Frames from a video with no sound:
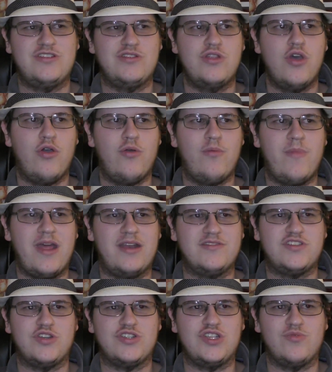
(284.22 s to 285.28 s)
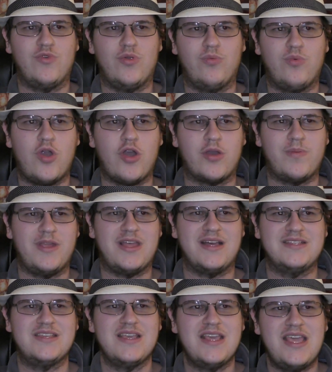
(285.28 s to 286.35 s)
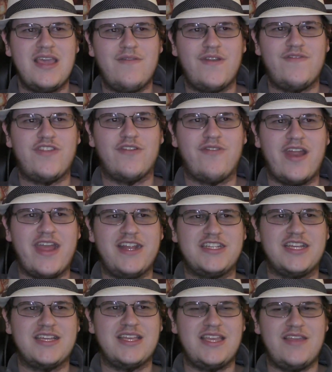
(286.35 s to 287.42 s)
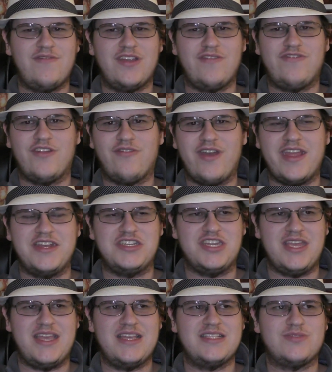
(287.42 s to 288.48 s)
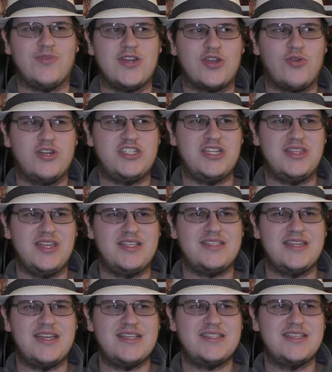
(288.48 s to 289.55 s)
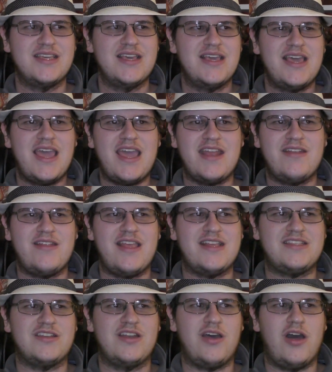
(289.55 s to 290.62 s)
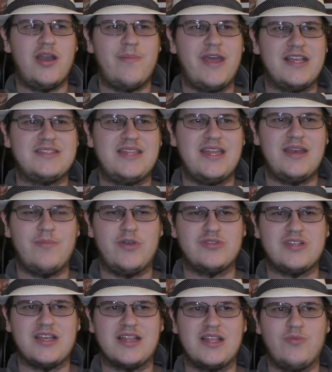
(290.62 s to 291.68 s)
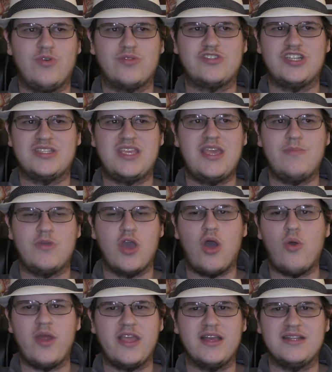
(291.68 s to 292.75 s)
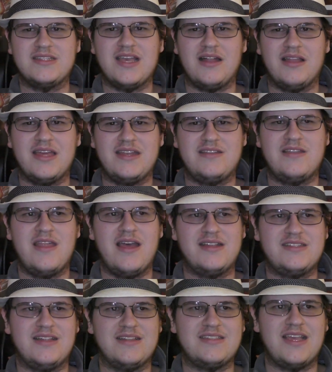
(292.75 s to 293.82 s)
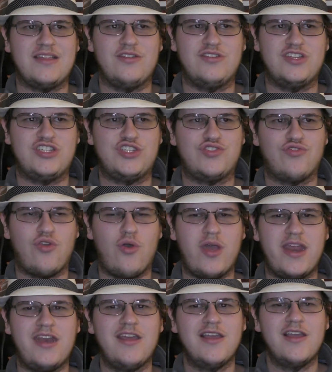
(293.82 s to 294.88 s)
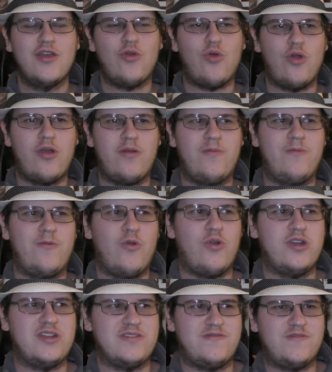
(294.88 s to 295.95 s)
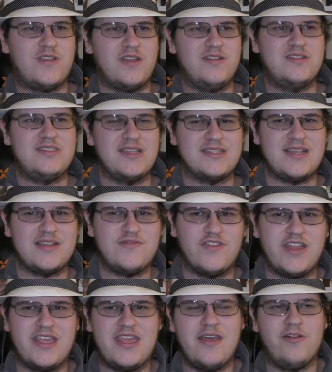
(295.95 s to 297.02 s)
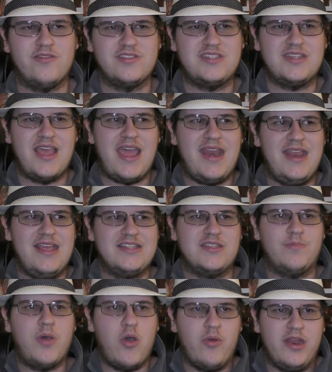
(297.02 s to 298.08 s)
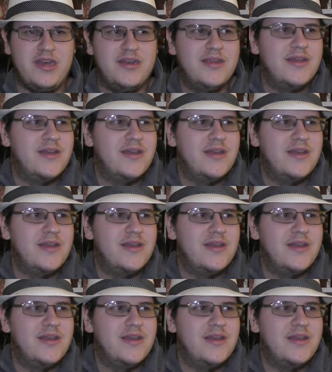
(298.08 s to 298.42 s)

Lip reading: no amount of searching will work, because even if the range is what Koichi thinks it is, it's an automatic stand and most likely will just keep going until it's either destroyed or just successfully kills its opponent.